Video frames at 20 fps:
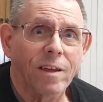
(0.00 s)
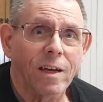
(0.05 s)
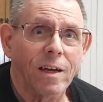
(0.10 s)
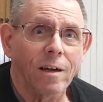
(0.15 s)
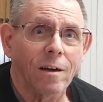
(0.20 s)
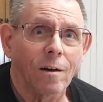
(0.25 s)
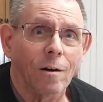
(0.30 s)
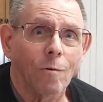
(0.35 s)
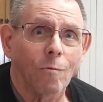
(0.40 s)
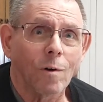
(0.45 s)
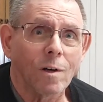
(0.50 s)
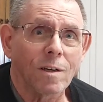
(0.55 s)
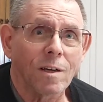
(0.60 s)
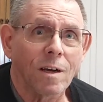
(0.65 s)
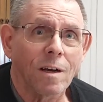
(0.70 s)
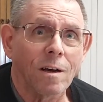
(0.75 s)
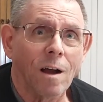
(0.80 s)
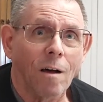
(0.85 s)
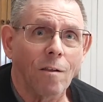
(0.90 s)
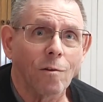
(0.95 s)
Theater
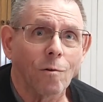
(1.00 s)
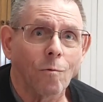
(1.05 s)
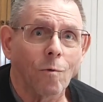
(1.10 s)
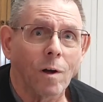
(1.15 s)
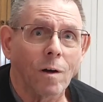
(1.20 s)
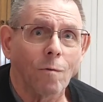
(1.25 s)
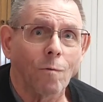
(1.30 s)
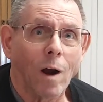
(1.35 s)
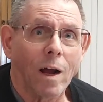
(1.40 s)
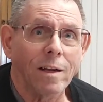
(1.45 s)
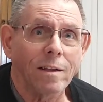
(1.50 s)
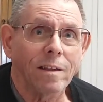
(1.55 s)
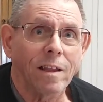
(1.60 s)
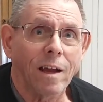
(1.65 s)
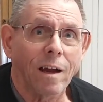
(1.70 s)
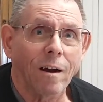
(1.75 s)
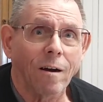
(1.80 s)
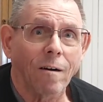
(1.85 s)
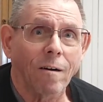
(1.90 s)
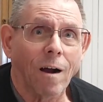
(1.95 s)
was another one right
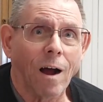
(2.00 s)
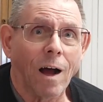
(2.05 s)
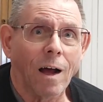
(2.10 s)
there